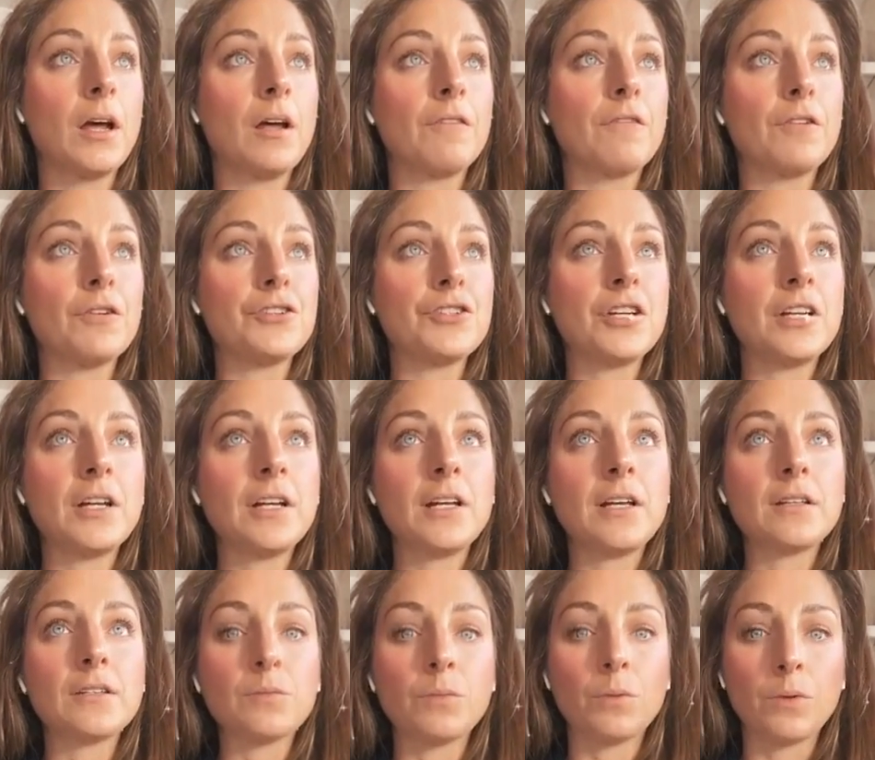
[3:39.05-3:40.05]

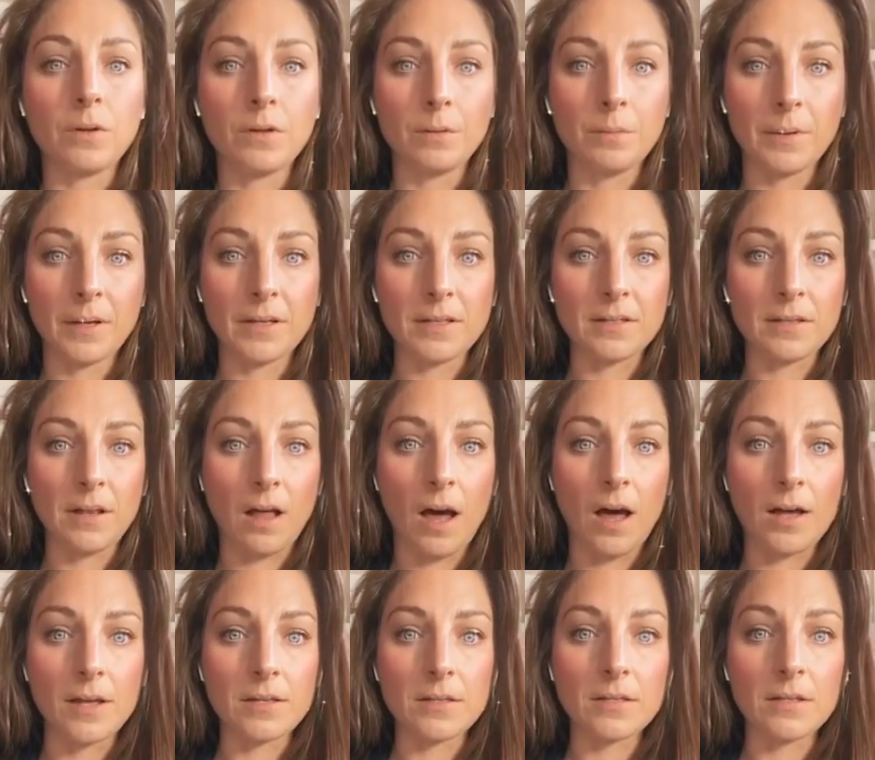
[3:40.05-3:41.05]
Virginity is one of the biggest
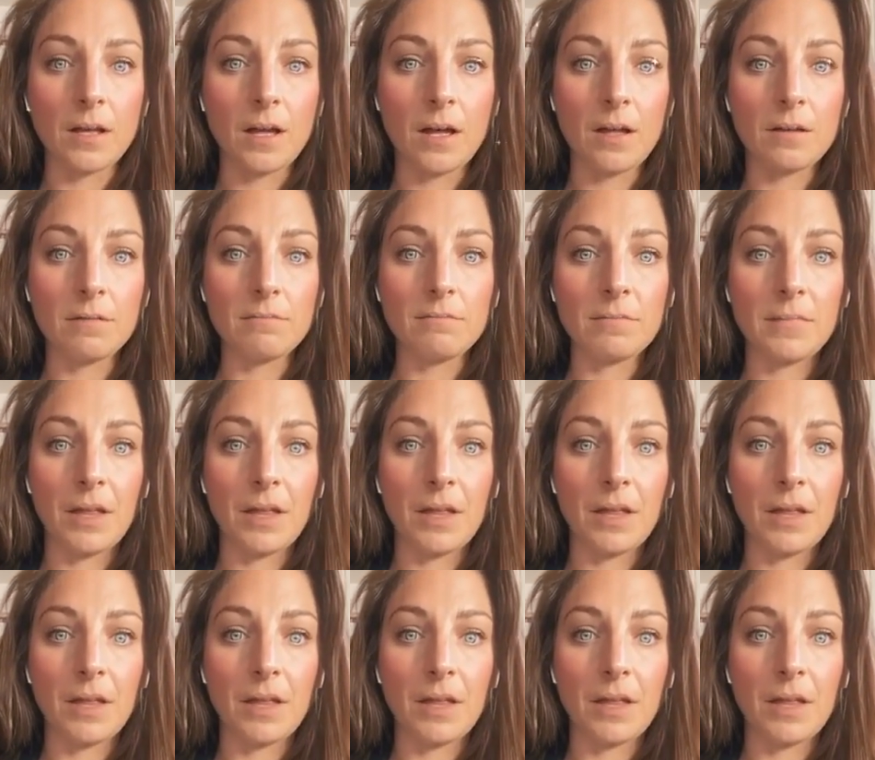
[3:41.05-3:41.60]
lies that